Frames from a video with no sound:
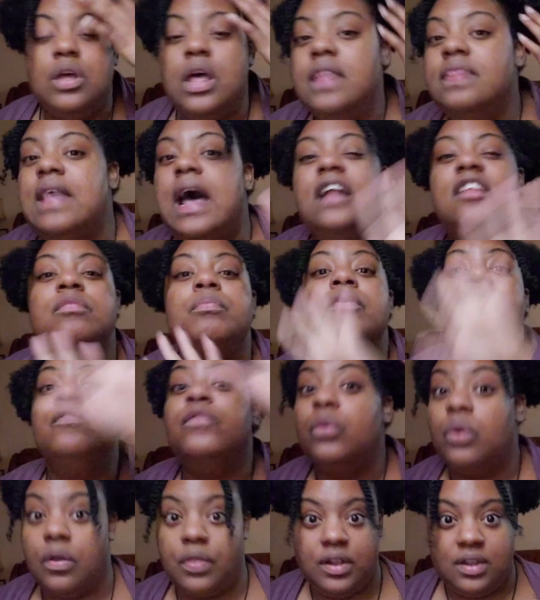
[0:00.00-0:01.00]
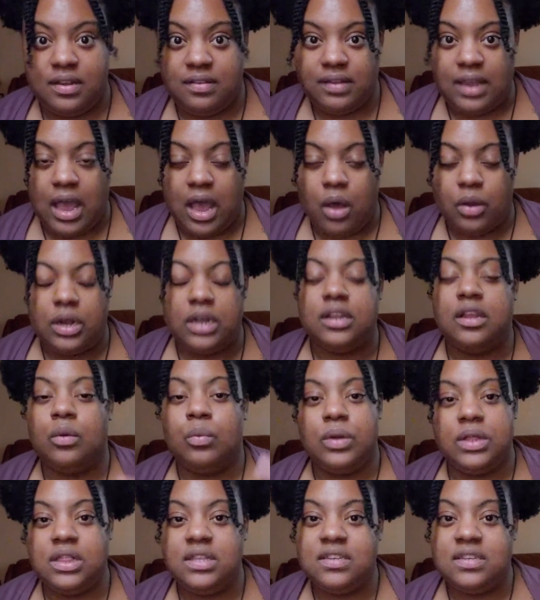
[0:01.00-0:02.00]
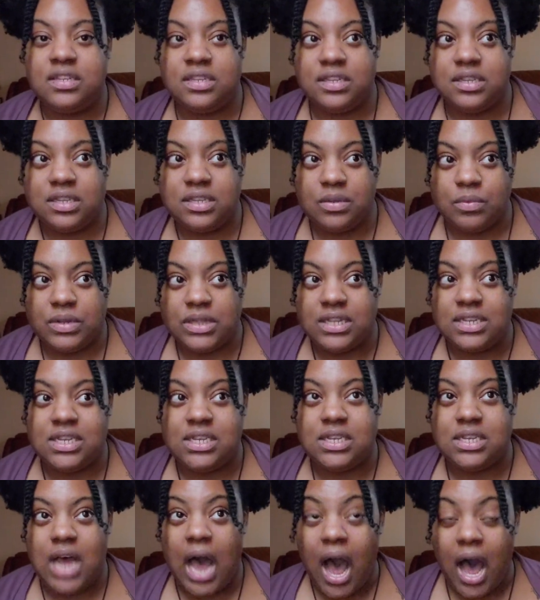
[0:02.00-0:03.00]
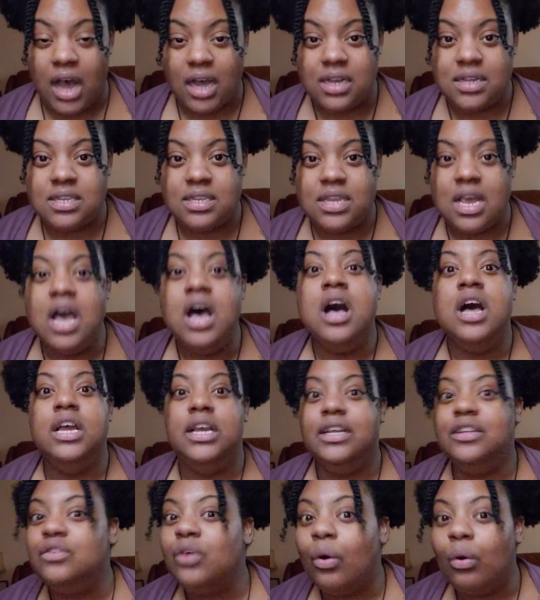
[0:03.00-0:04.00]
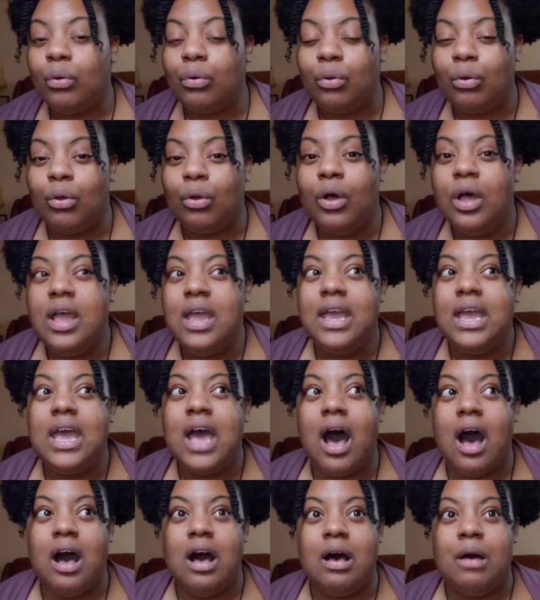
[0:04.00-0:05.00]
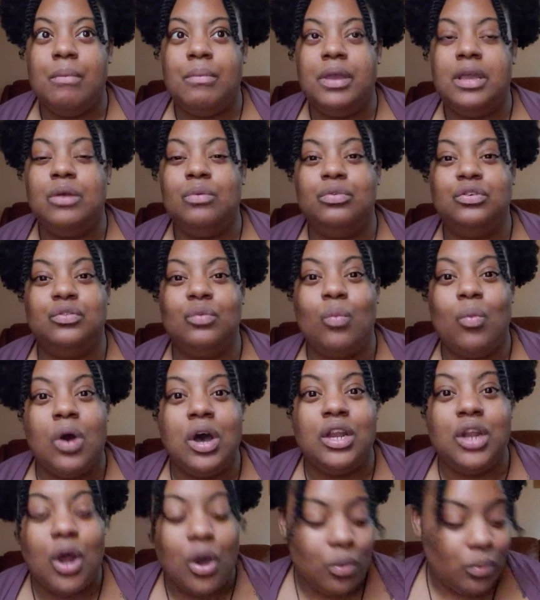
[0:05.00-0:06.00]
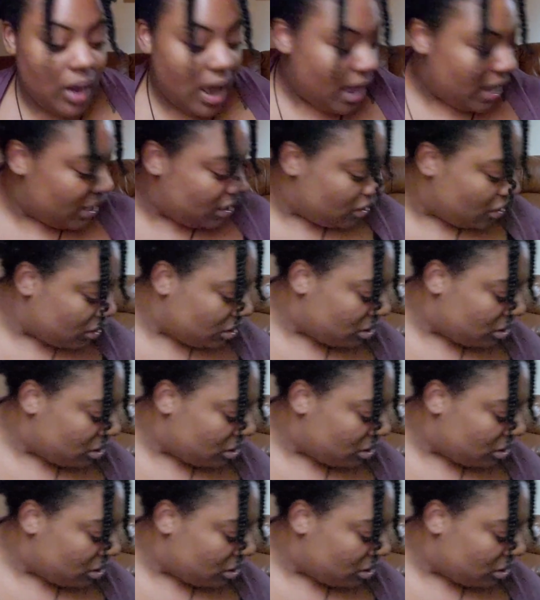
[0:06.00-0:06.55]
and that's before the discount. And then with the socks, in total, it was $109. How